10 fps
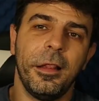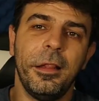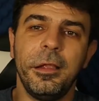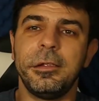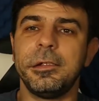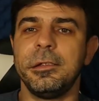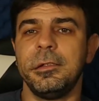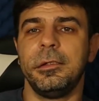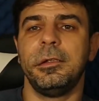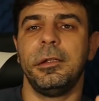Let's
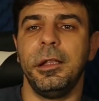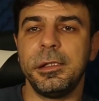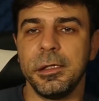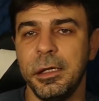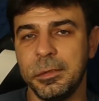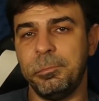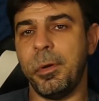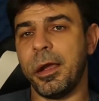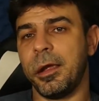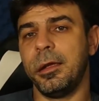
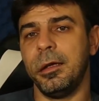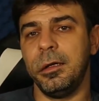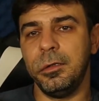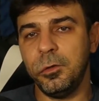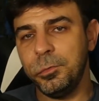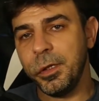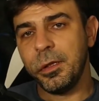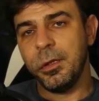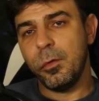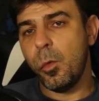unpack a little
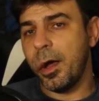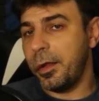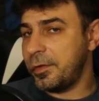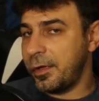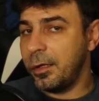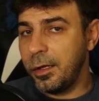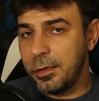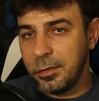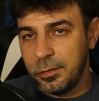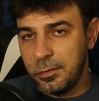bit what a
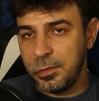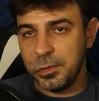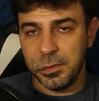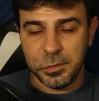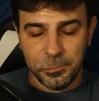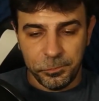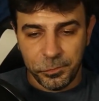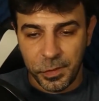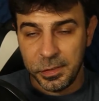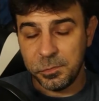satellite dish is.
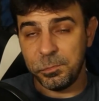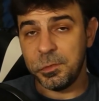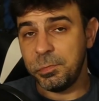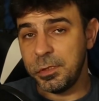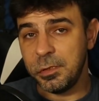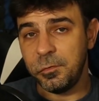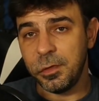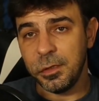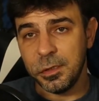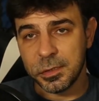It's
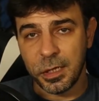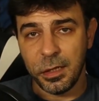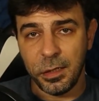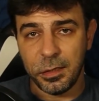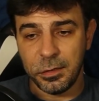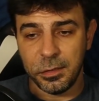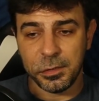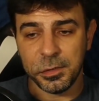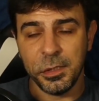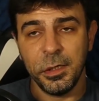specifically the satellite
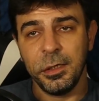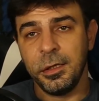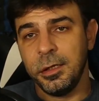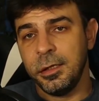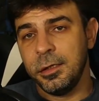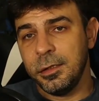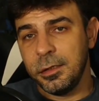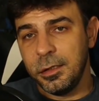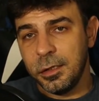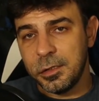dish
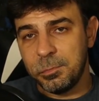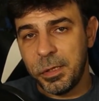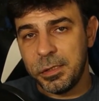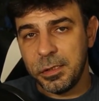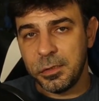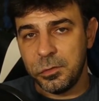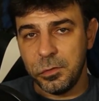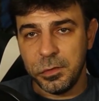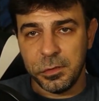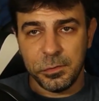that SpaceX
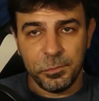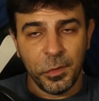uses.